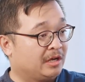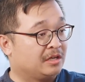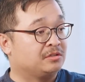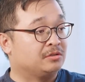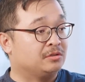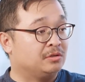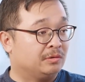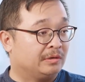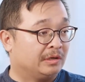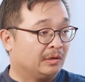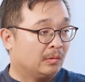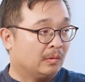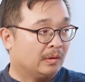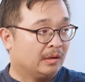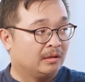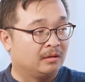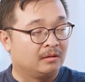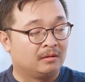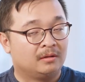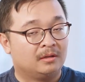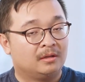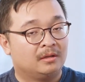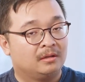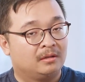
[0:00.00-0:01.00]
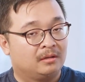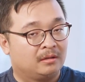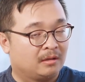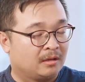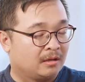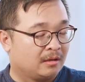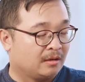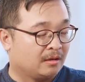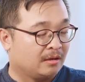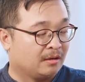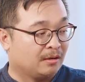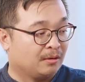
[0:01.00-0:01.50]
You guys are doing well.
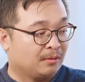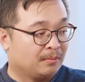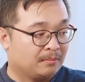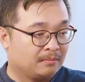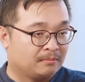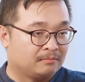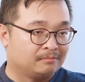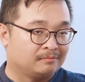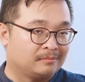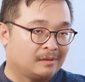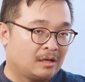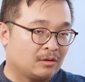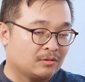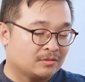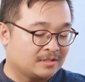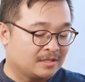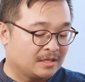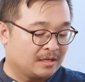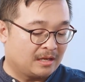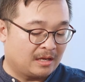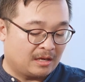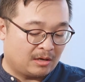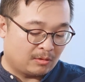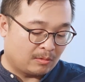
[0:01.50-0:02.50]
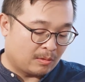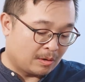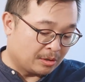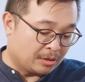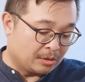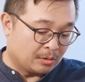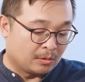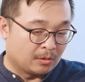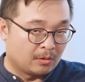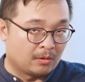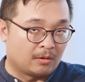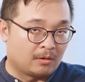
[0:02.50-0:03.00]
How's that? How are
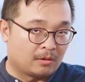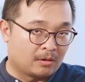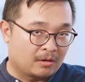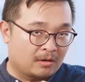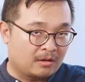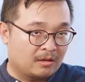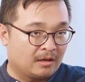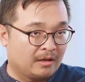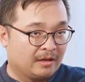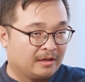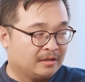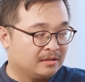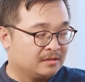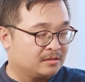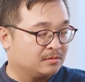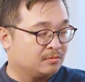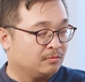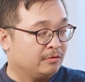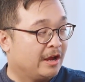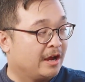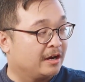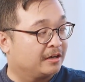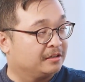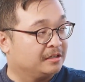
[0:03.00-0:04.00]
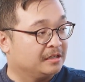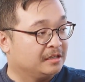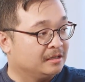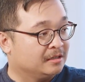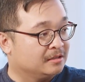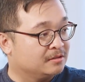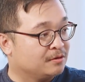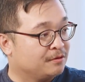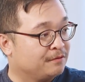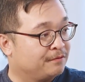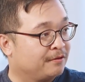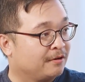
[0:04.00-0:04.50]
your clients reacting
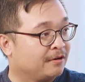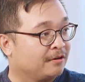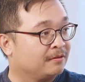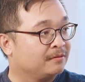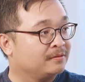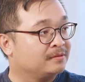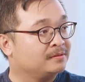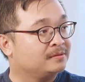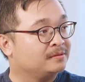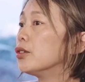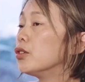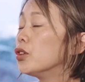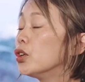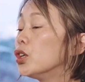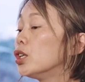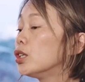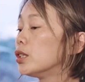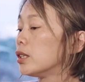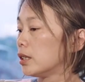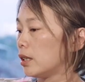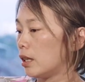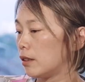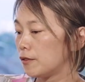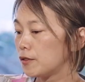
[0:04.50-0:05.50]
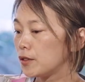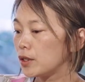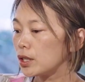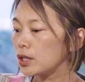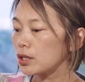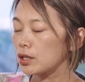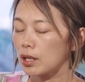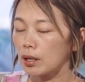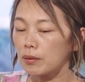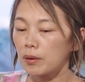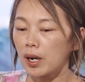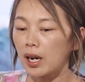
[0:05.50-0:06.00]
so far? No, of
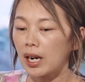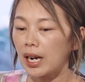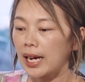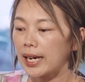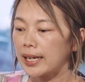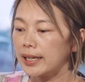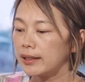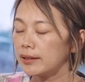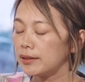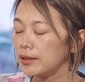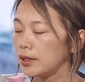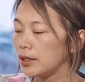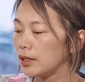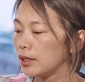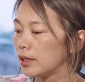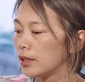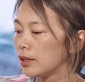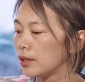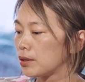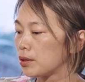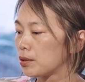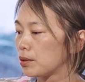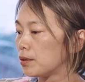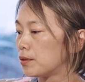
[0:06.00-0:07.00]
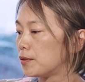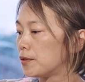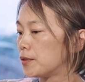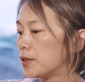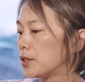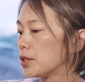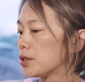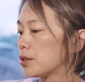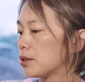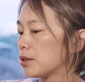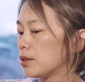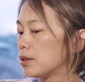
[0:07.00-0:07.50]
course, our client. So
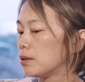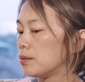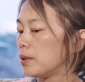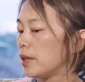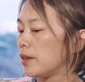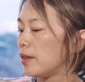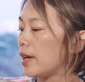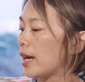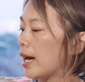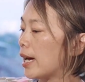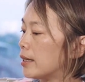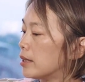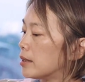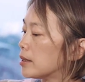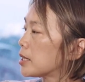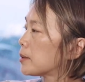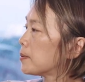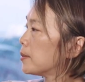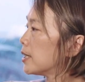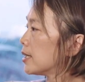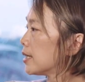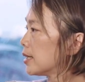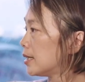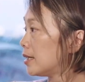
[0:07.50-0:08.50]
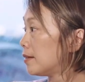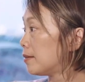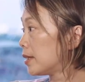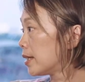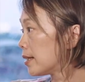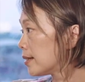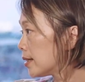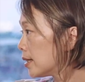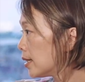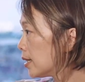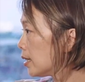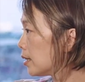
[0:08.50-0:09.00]
first, with the announcement and
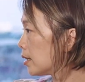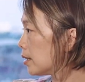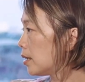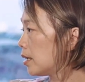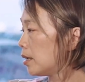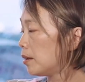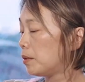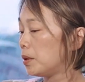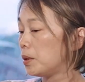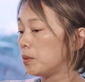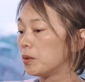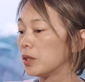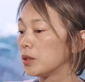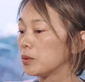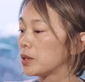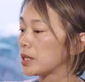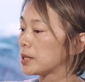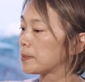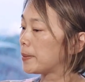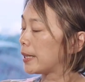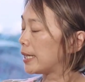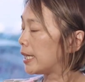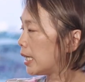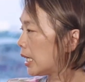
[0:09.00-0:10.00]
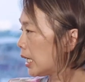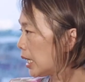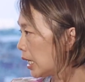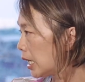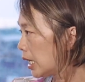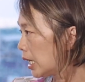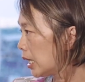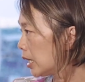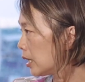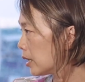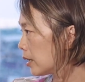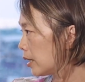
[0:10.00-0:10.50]
everything, everyone was
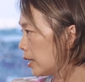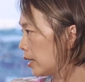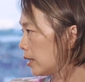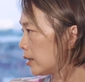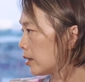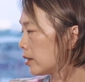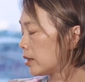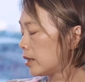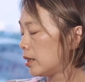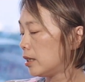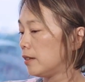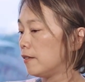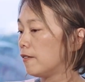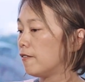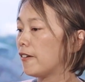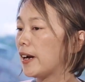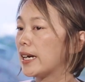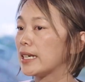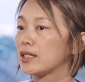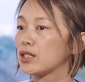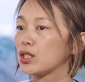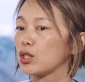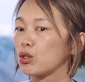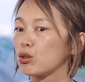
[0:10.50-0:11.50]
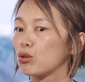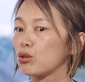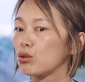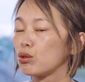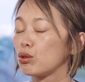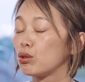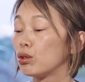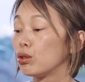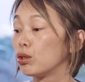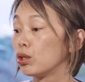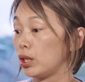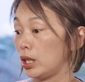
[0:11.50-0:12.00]
panicking, and in fact,
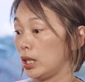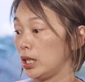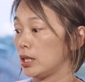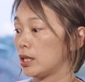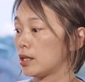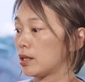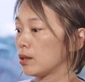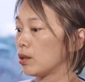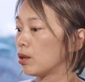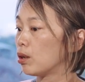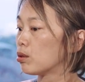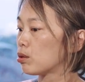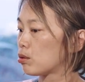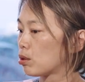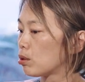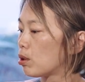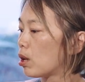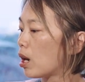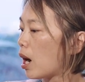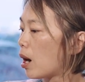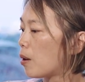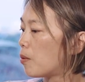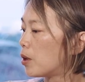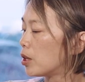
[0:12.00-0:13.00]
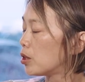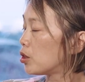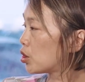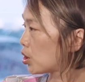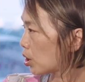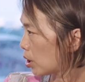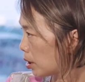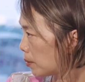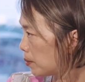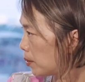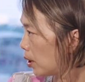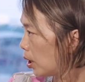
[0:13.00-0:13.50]
so it's also our
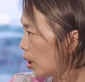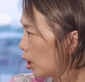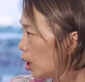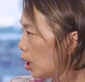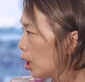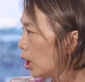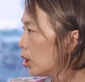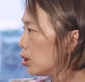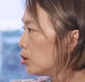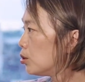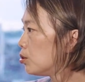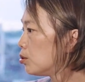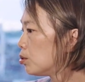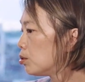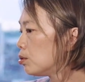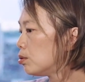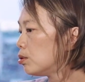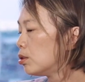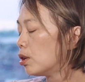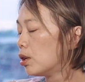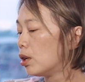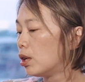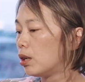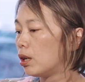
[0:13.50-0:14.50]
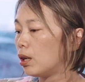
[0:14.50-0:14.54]
job to